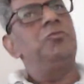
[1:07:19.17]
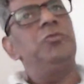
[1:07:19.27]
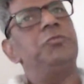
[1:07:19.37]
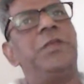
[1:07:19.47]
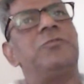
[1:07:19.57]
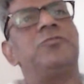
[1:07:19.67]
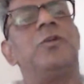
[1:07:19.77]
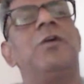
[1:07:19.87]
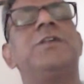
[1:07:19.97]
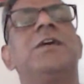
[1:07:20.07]
Do you think
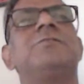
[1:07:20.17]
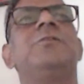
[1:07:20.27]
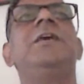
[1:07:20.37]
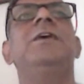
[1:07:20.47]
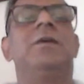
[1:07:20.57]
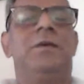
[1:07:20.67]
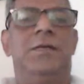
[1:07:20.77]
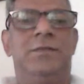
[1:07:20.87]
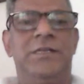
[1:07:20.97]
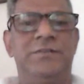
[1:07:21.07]
so? Now that's
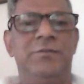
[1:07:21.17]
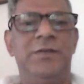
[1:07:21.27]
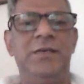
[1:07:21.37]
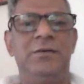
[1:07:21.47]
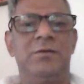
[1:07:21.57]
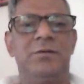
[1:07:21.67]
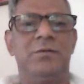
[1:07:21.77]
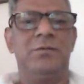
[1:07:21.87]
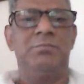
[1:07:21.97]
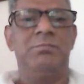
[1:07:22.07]
a
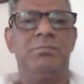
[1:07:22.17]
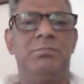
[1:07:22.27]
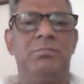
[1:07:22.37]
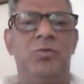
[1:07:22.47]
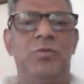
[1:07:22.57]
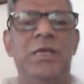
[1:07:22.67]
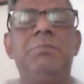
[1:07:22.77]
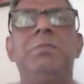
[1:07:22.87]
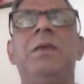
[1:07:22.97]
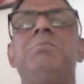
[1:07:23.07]
very
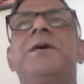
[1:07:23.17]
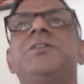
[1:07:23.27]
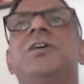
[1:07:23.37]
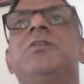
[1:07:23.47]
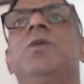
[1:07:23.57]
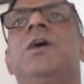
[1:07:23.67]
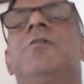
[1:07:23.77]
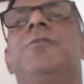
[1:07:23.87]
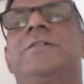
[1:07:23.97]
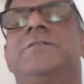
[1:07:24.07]
impatient way
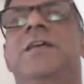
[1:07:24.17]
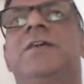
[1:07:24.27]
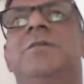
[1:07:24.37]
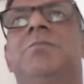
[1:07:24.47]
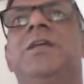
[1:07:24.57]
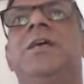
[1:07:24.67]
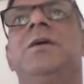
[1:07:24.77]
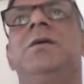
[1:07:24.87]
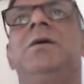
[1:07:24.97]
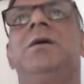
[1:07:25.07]
of asking
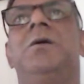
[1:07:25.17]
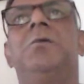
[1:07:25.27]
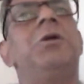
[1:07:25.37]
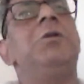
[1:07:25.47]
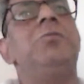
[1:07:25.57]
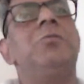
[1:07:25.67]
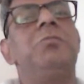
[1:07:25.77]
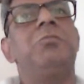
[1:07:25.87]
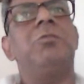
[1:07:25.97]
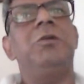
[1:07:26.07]
somebody, what
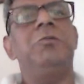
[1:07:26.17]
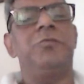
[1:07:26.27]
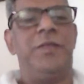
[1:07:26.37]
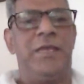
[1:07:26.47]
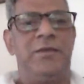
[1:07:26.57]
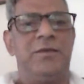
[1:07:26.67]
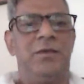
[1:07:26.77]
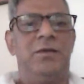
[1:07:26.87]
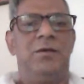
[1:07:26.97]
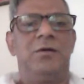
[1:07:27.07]
do you think?
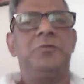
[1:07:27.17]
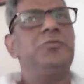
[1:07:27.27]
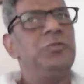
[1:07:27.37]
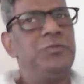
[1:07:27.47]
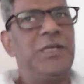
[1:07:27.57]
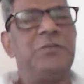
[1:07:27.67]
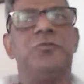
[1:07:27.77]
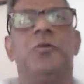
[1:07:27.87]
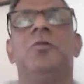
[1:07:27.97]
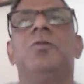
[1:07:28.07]
Do you think
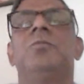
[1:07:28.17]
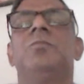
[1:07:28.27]
so?